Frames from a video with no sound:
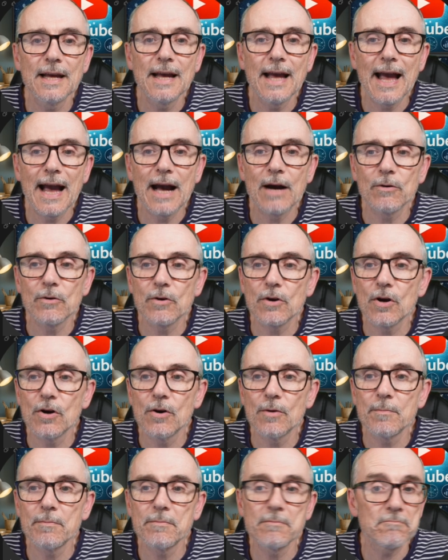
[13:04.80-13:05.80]

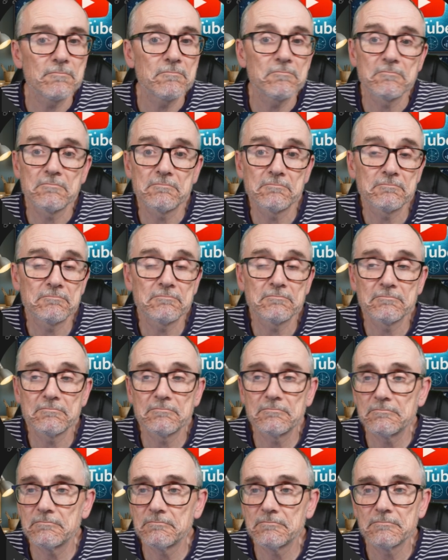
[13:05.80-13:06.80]
outcome.
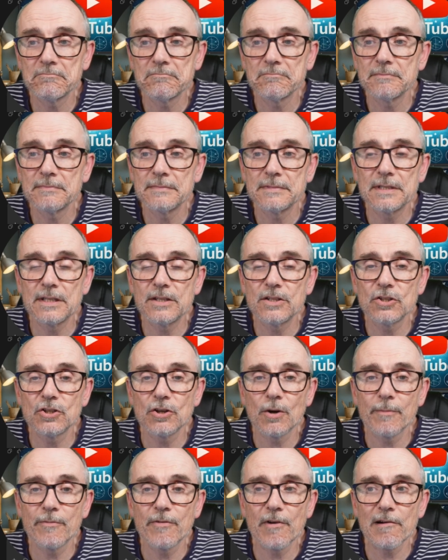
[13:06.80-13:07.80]
Did the
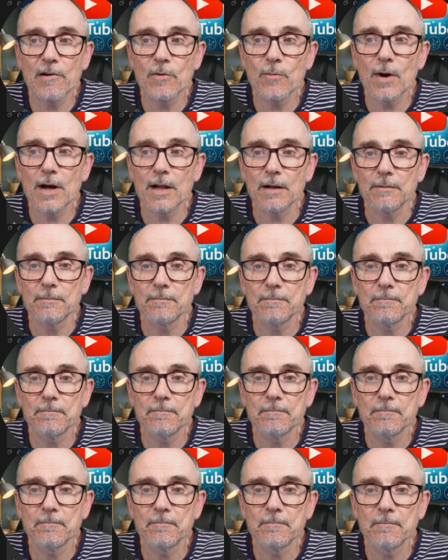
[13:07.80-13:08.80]
job very well.
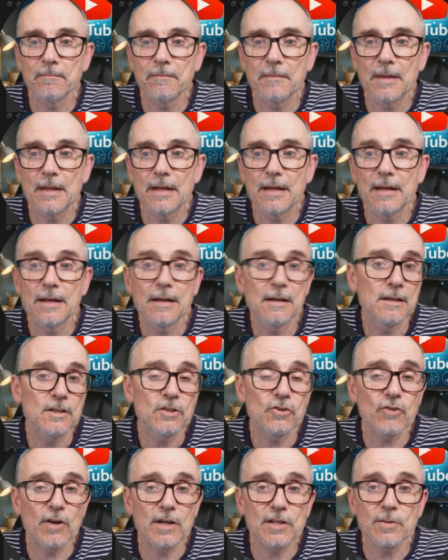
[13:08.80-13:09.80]
Let's
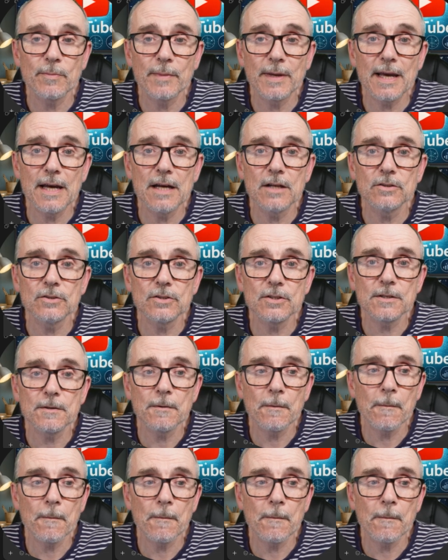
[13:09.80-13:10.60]
try something else.